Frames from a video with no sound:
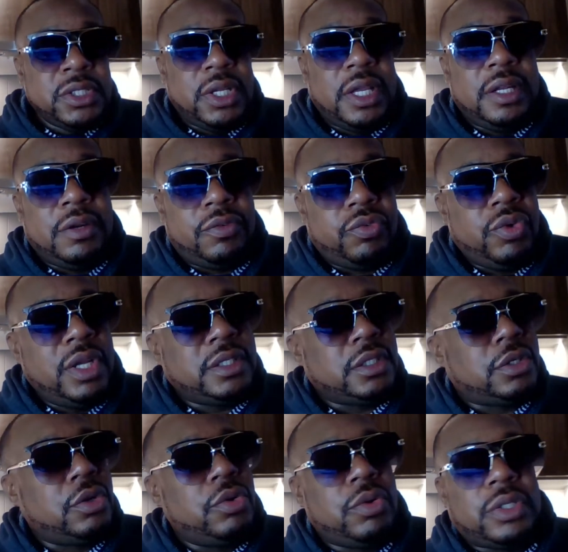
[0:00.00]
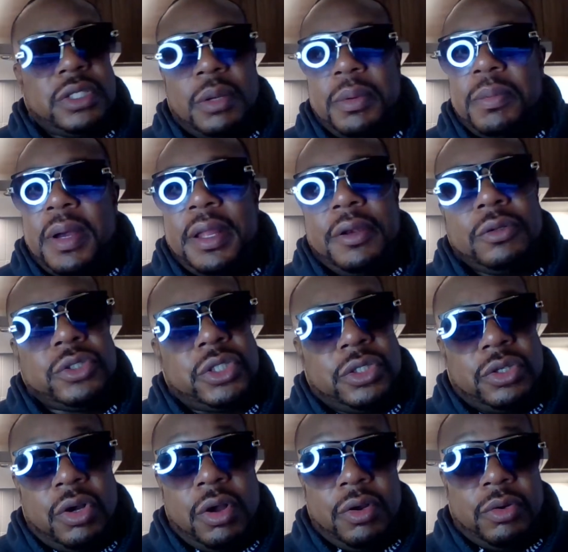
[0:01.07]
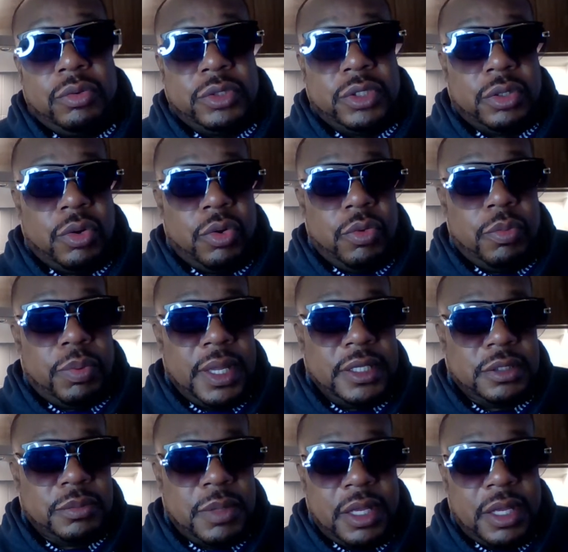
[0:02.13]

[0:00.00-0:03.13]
in the freezing cold, because everybody knows Chicago is a cold place, man.